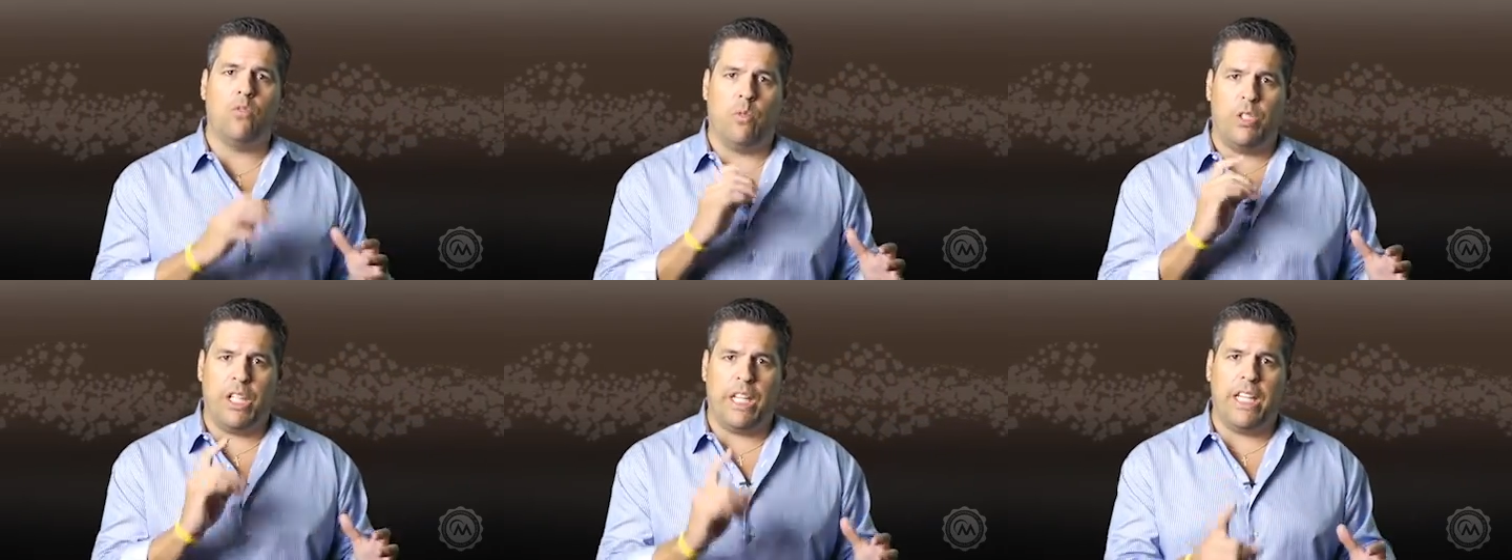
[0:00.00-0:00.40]

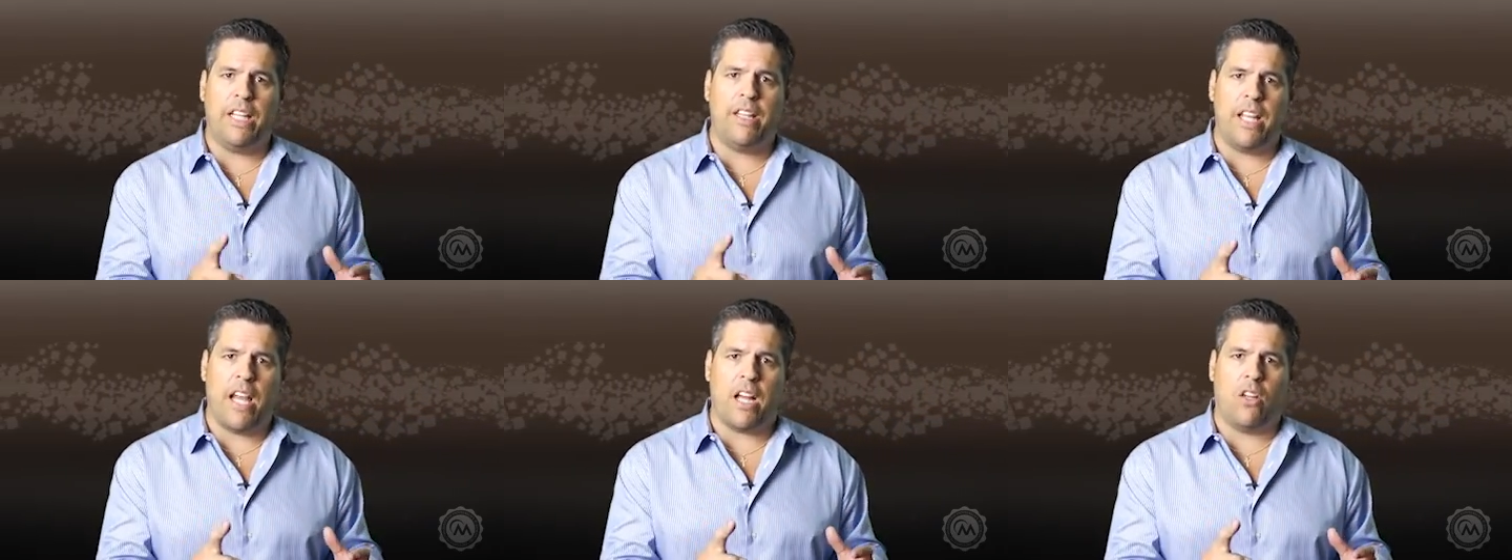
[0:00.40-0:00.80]
When you
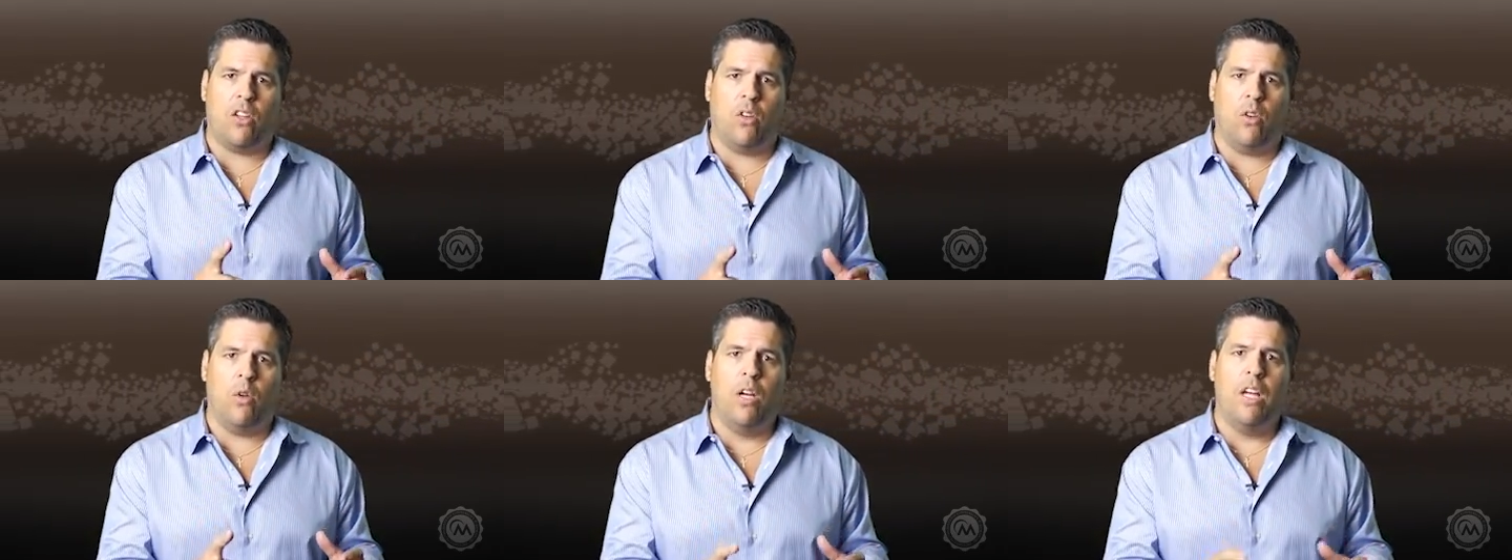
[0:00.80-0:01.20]
get that
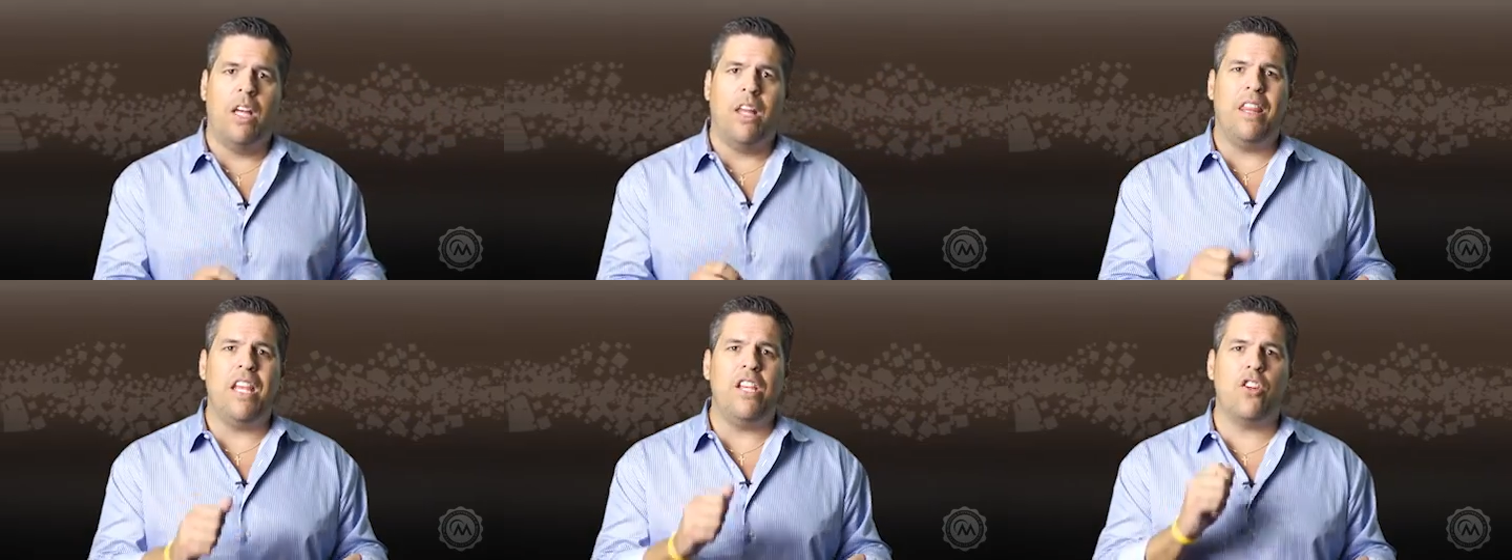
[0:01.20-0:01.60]
clue,
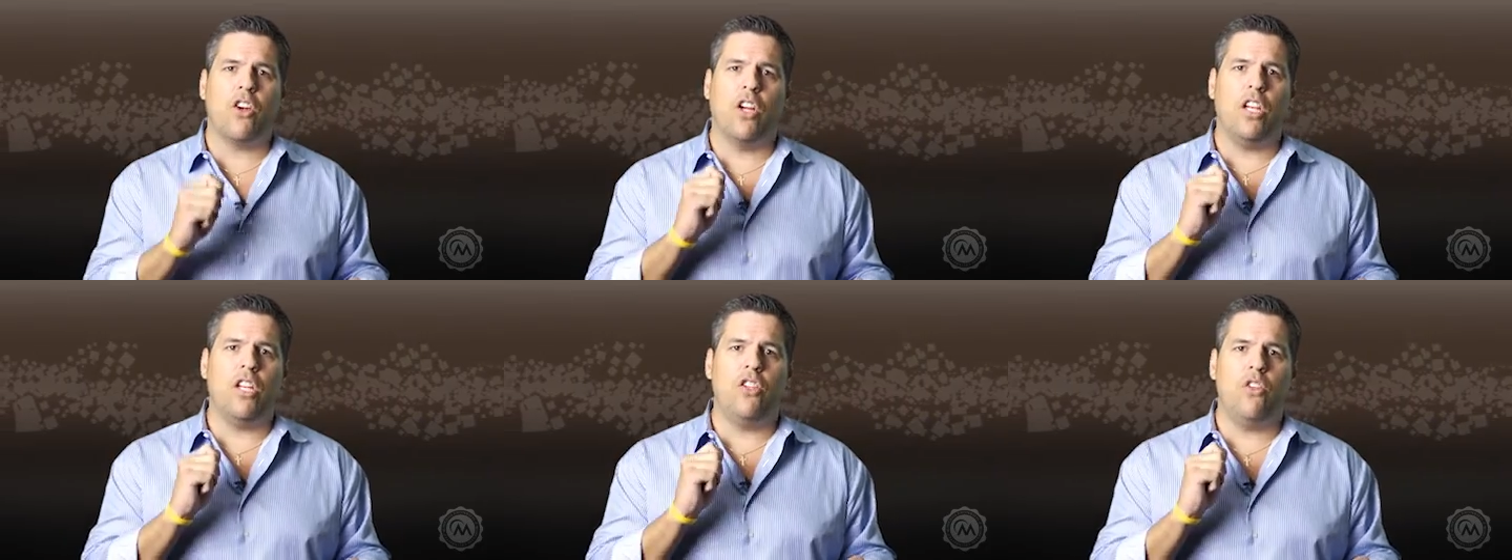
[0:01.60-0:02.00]
then you're
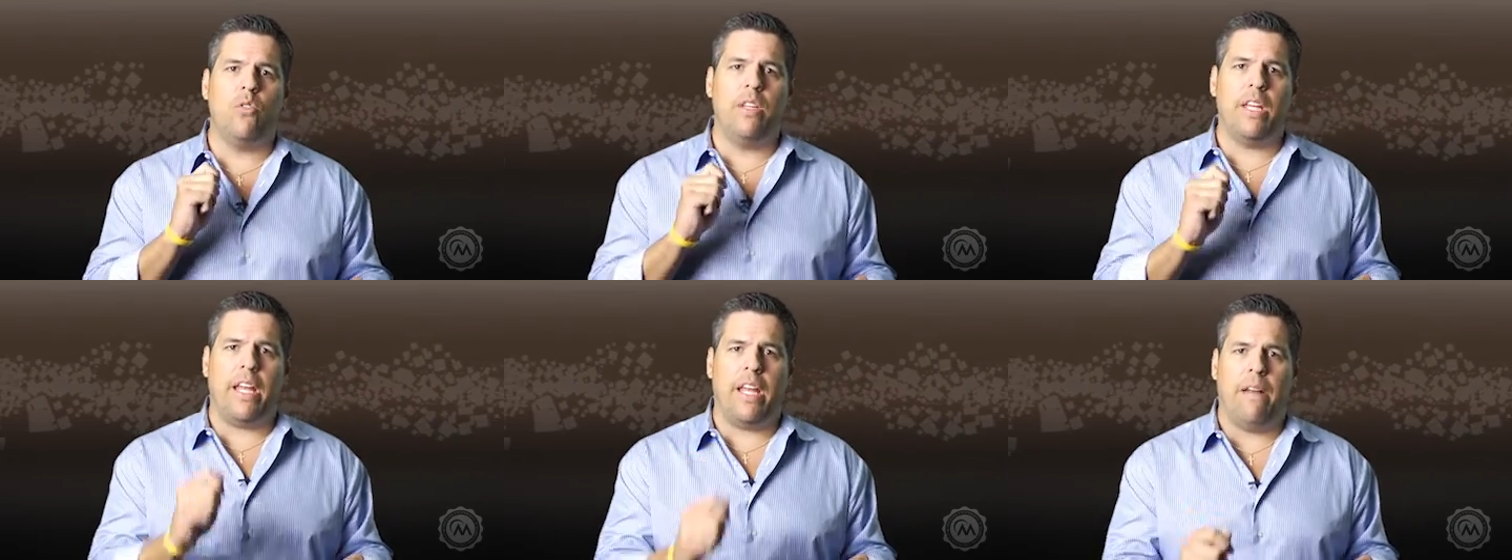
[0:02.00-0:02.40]
going to do
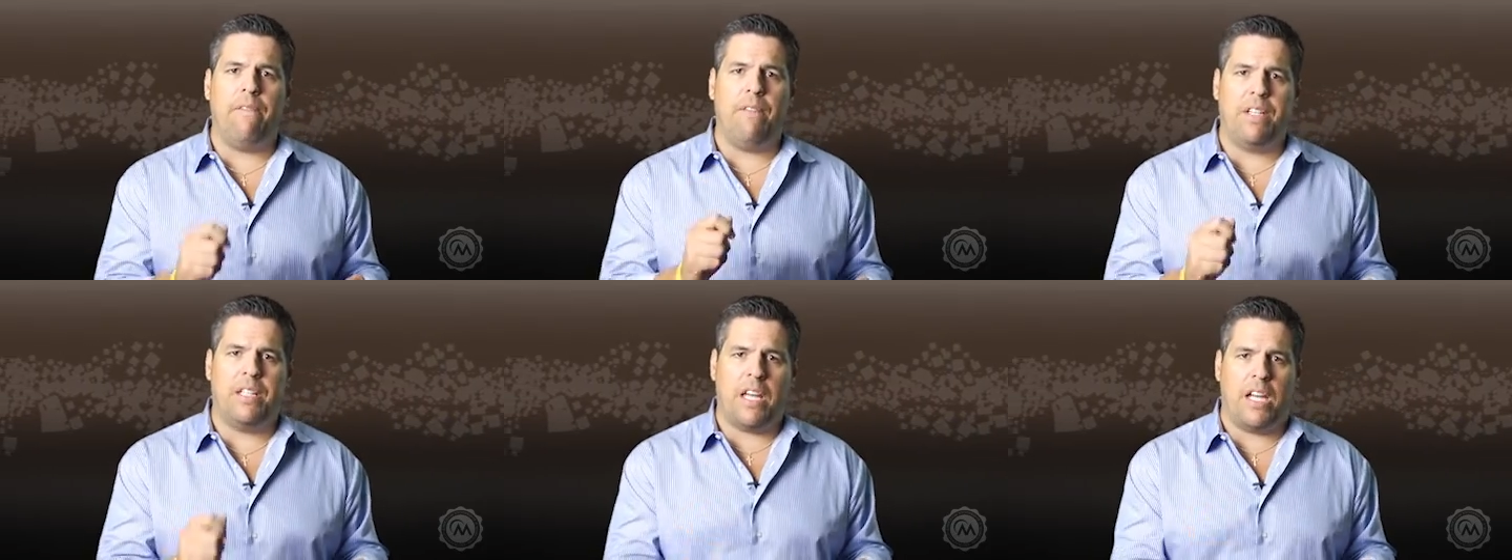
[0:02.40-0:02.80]
the
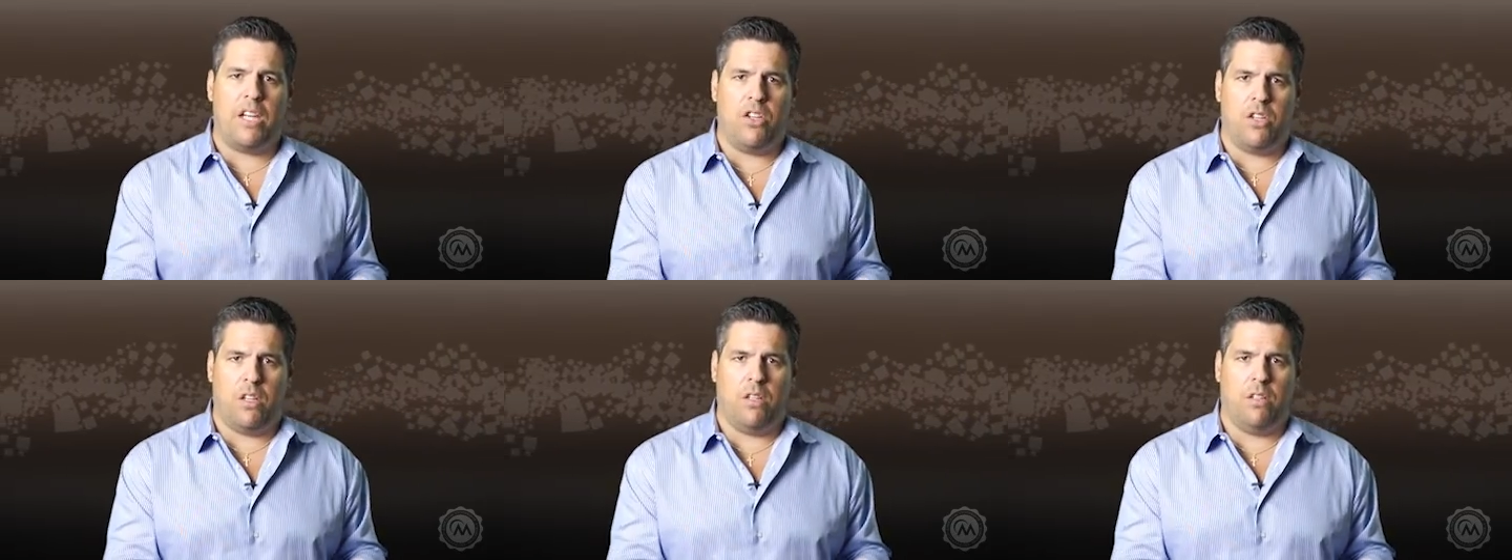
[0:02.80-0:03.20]

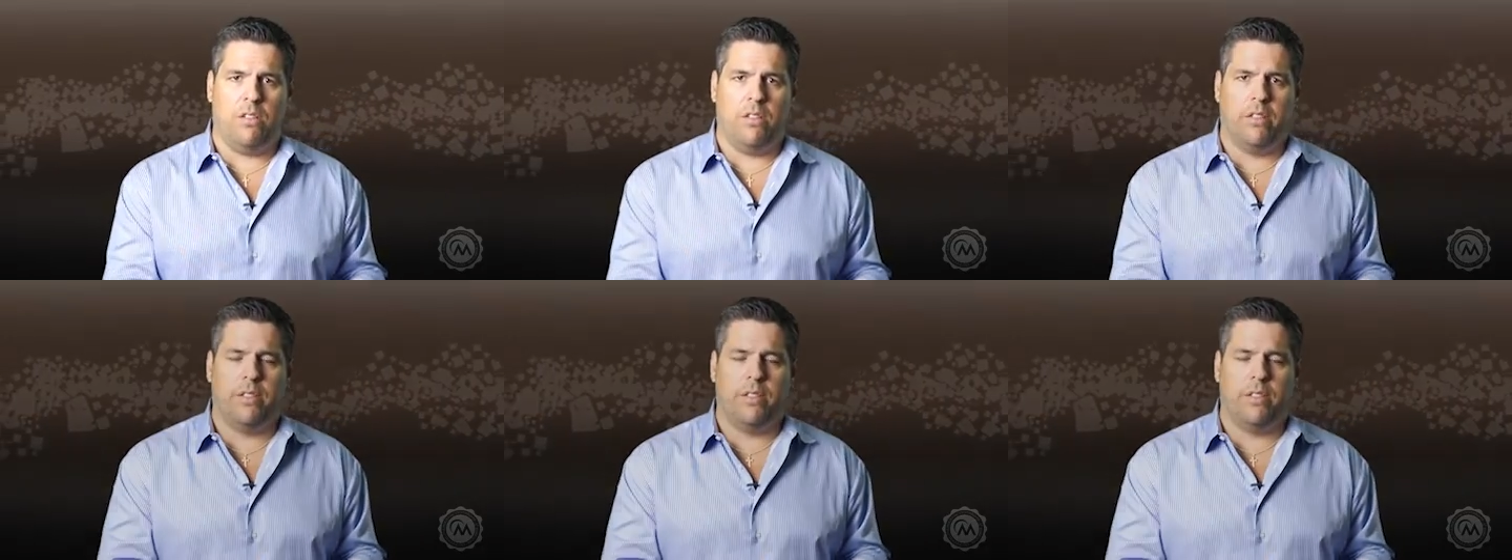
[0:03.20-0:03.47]
invitation.